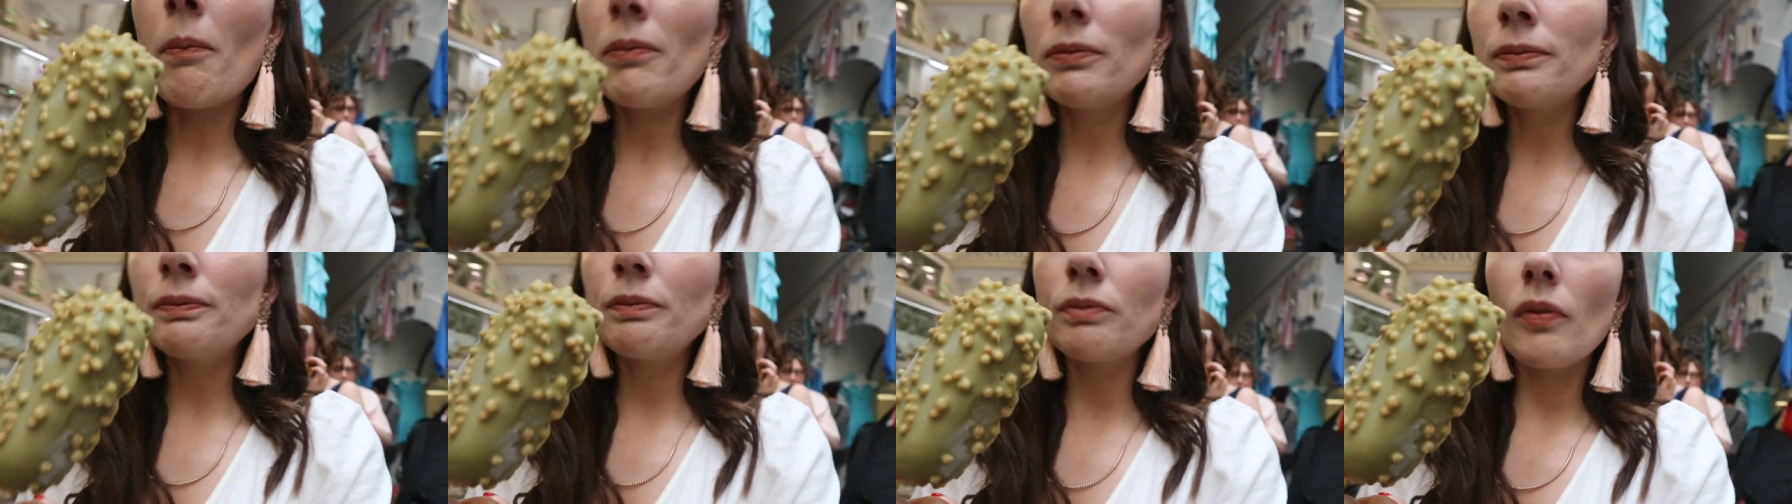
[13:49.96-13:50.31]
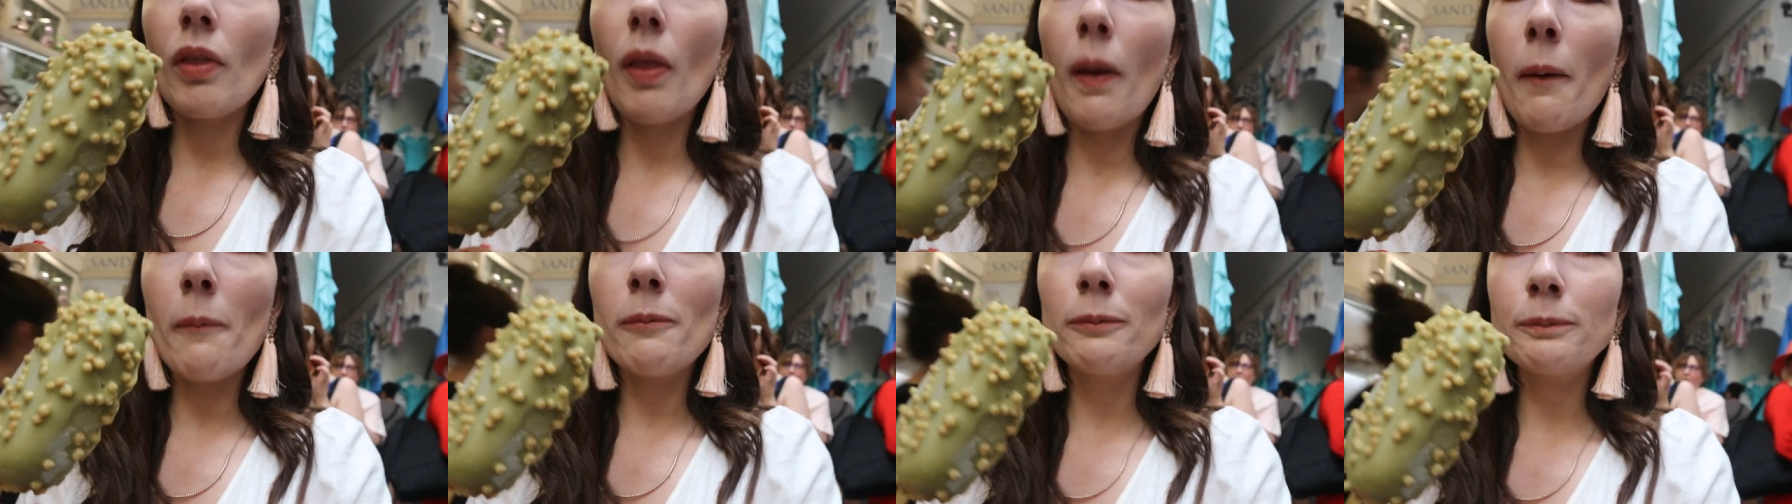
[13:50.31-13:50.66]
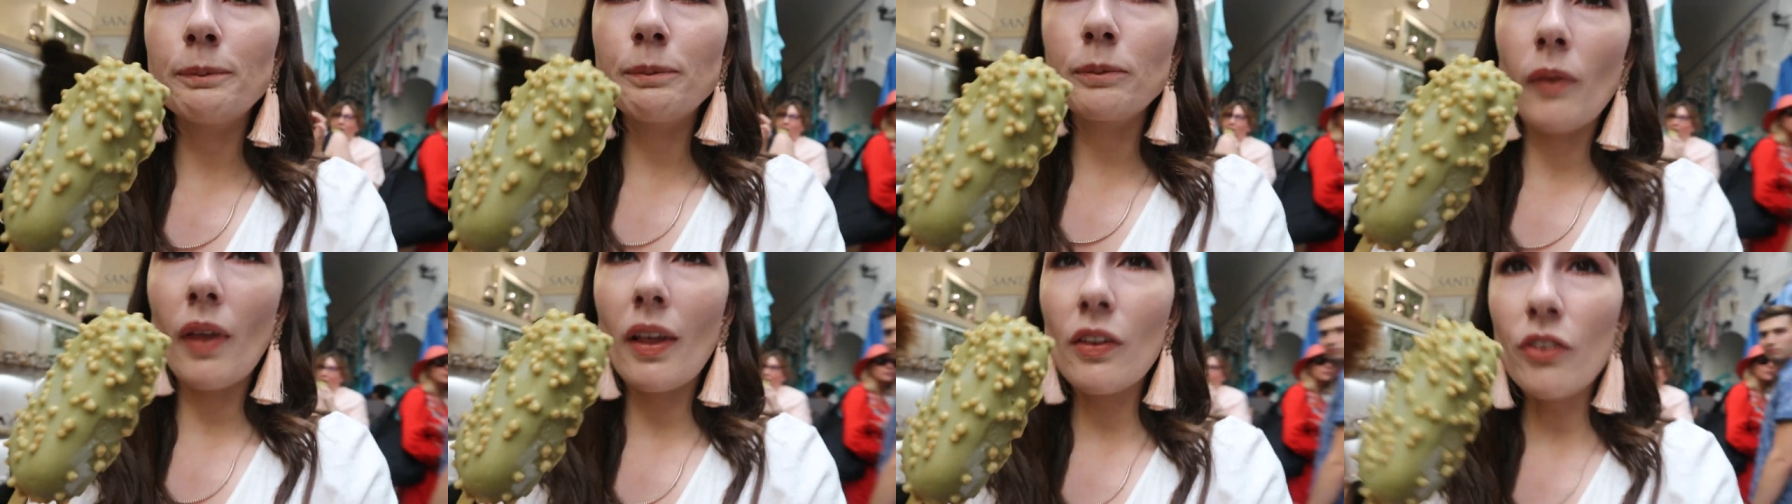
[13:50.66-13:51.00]
Mm.
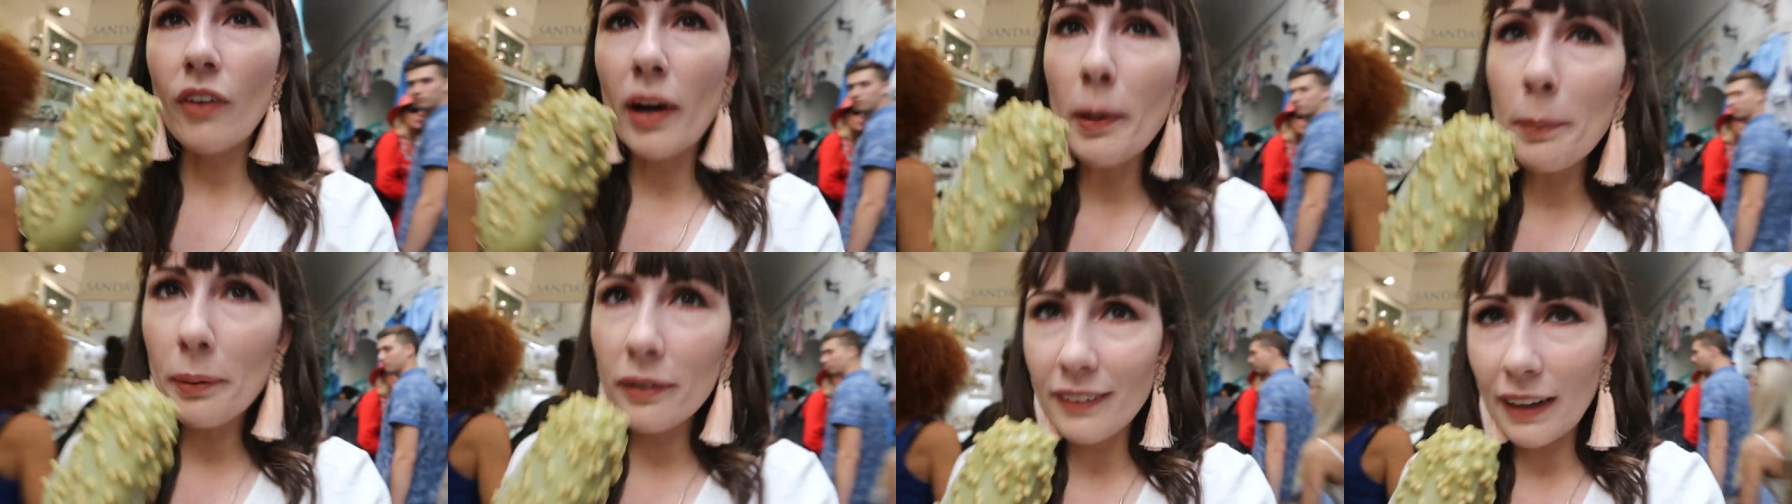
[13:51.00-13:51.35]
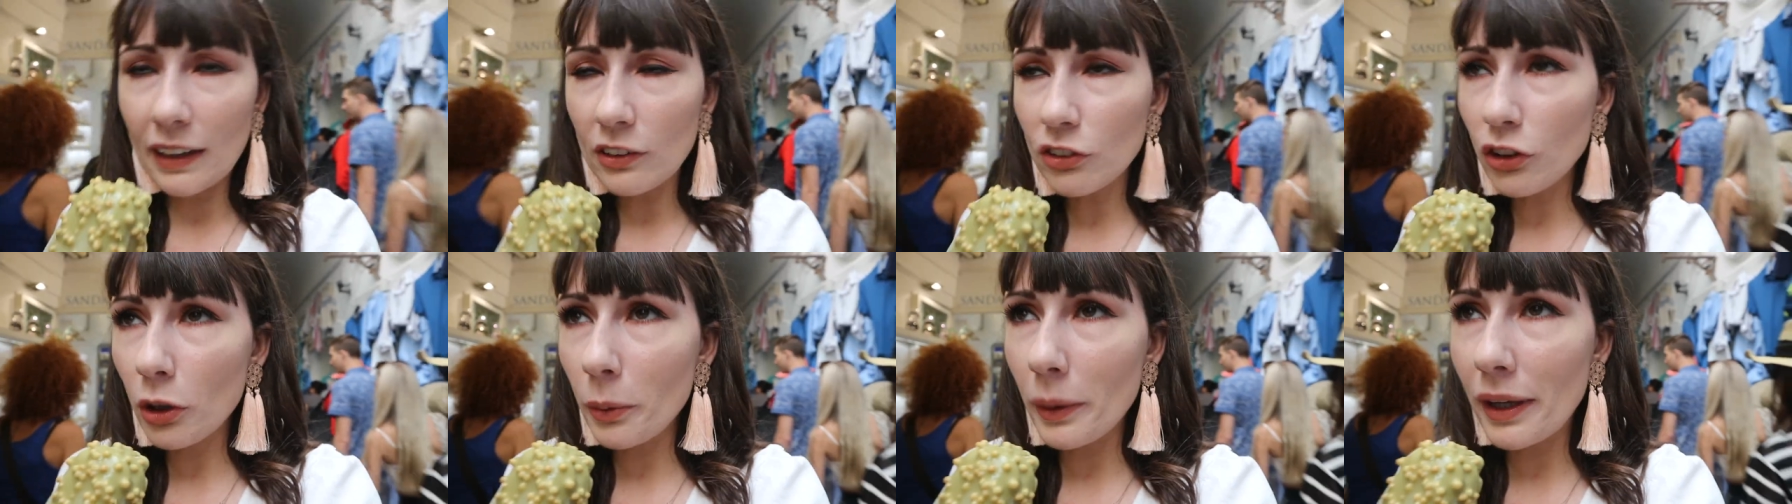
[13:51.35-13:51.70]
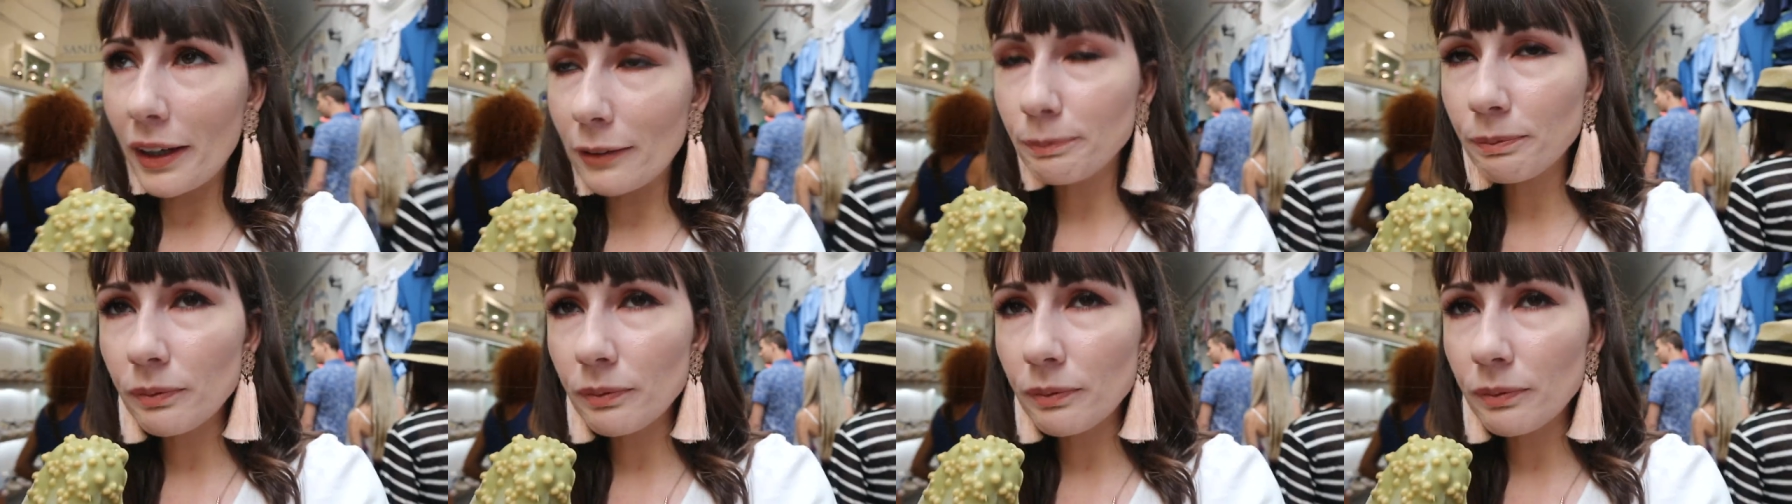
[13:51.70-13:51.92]
Yeah. It's very pistachio-y